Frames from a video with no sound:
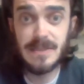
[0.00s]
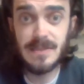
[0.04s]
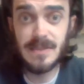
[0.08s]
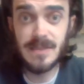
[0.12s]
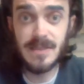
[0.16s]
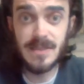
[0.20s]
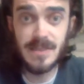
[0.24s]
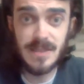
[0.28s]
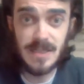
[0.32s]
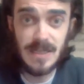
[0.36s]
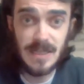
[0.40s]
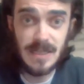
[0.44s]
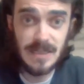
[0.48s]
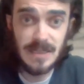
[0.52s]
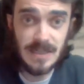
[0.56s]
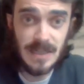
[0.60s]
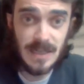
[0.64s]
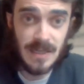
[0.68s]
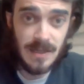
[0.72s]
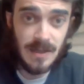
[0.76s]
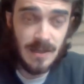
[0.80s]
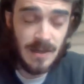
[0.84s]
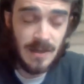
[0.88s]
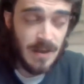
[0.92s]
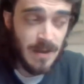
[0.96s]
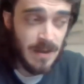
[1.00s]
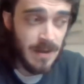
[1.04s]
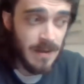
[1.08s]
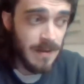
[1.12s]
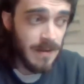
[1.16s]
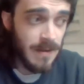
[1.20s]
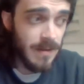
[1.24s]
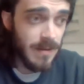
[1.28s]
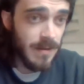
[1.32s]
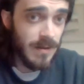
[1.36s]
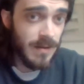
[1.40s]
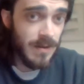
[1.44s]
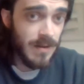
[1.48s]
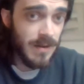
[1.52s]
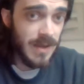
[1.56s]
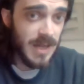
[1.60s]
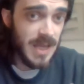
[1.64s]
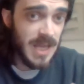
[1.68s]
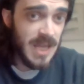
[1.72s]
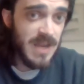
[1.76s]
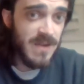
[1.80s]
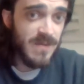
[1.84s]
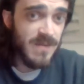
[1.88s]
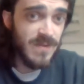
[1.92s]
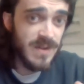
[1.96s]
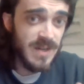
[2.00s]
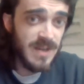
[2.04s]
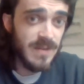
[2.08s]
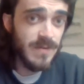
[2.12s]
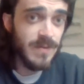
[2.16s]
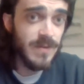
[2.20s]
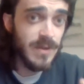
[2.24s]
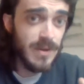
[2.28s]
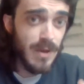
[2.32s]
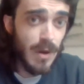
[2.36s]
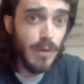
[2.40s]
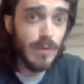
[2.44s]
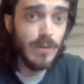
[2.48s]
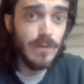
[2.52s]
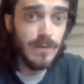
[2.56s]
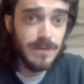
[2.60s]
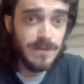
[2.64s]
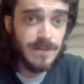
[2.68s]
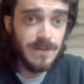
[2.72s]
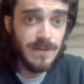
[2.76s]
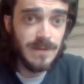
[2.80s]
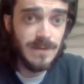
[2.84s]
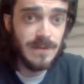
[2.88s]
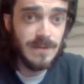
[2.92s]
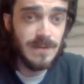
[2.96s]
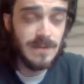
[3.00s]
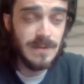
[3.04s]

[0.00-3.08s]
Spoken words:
to see that even in the Gulf,